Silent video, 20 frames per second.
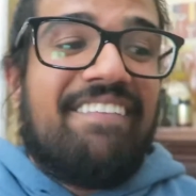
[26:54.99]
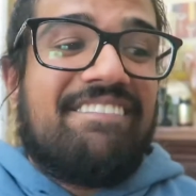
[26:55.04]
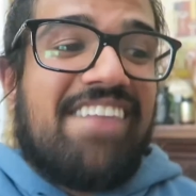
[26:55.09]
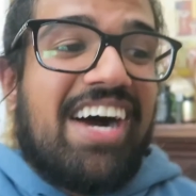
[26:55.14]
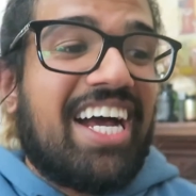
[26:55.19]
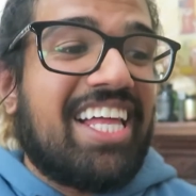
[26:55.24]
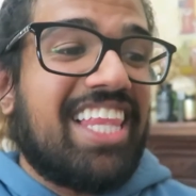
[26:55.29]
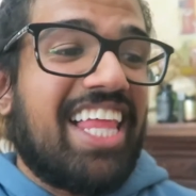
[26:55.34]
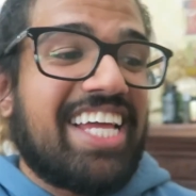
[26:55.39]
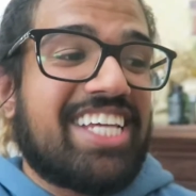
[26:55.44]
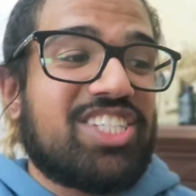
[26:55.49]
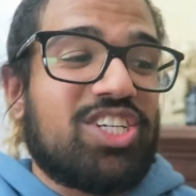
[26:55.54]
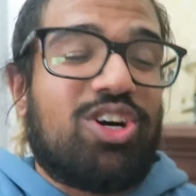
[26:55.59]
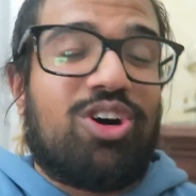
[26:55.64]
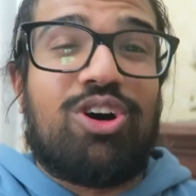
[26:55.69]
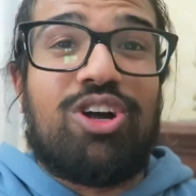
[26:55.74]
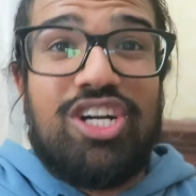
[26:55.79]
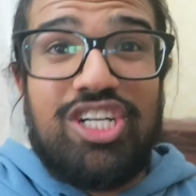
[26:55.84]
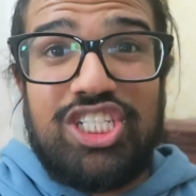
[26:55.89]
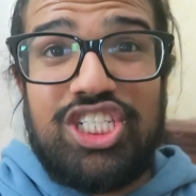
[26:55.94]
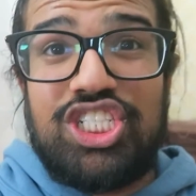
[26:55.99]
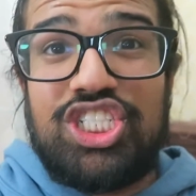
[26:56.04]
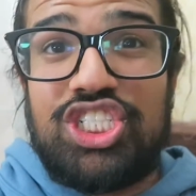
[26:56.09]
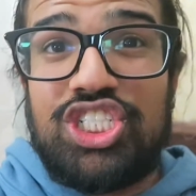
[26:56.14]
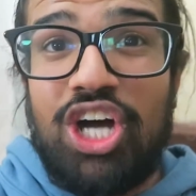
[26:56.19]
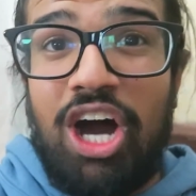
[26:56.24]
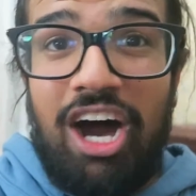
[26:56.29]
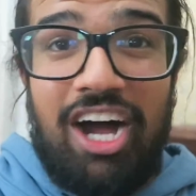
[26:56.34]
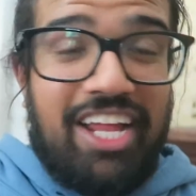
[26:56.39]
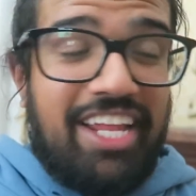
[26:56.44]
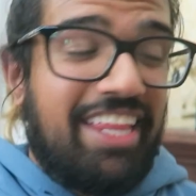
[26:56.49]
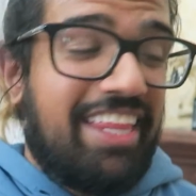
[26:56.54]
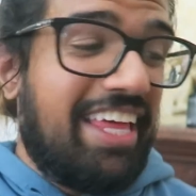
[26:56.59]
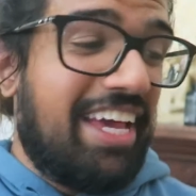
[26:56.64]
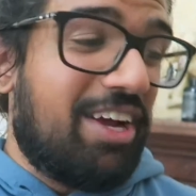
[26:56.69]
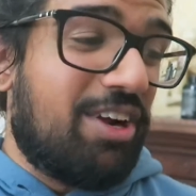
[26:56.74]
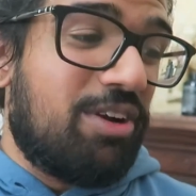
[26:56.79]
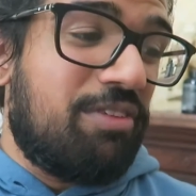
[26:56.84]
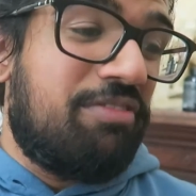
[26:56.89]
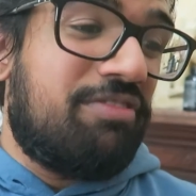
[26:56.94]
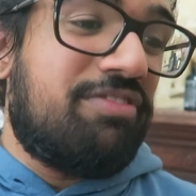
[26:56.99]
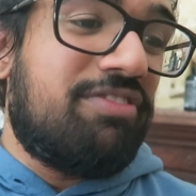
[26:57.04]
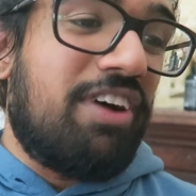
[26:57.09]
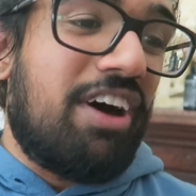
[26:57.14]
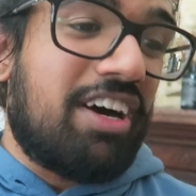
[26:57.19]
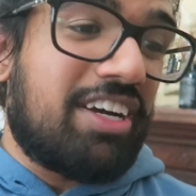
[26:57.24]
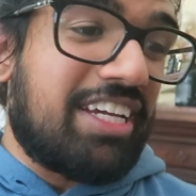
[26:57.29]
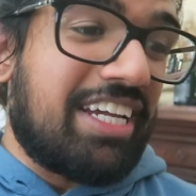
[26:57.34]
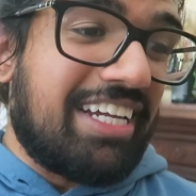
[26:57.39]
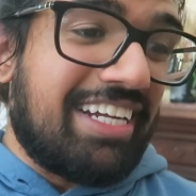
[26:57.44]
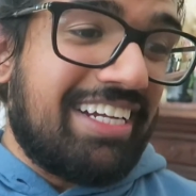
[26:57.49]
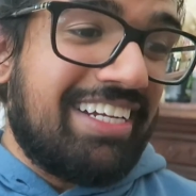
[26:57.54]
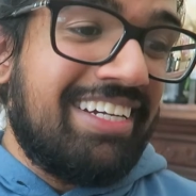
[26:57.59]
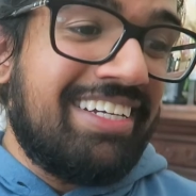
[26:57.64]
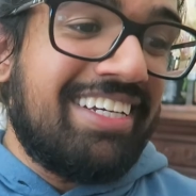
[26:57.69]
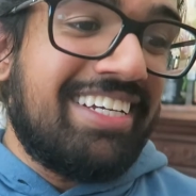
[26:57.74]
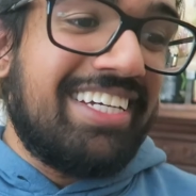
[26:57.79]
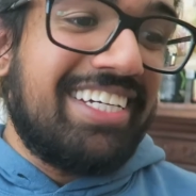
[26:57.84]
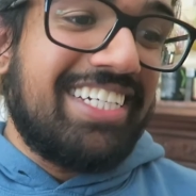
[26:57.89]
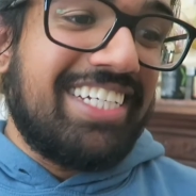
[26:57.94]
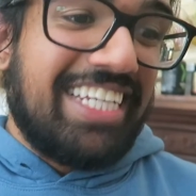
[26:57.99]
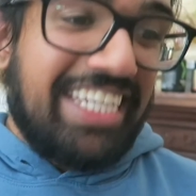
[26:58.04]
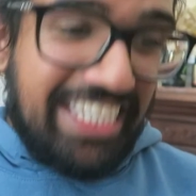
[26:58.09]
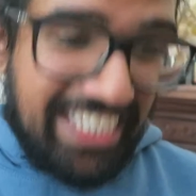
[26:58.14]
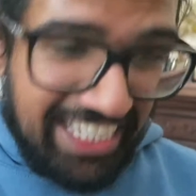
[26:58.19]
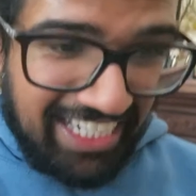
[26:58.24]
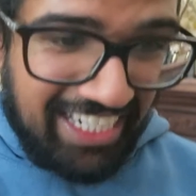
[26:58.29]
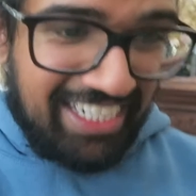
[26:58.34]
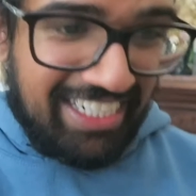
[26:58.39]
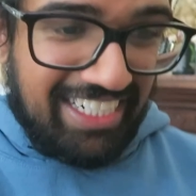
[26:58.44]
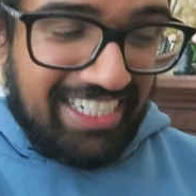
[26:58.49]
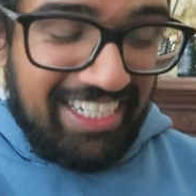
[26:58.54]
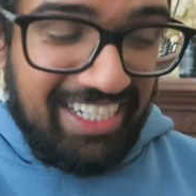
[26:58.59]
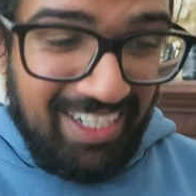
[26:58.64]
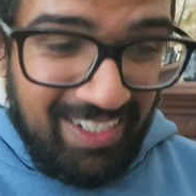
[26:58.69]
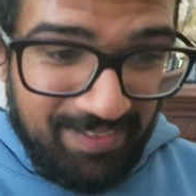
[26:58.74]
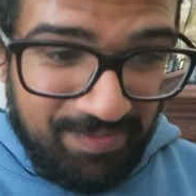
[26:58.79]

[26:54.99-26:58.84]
My legs are shot. They are fucking done.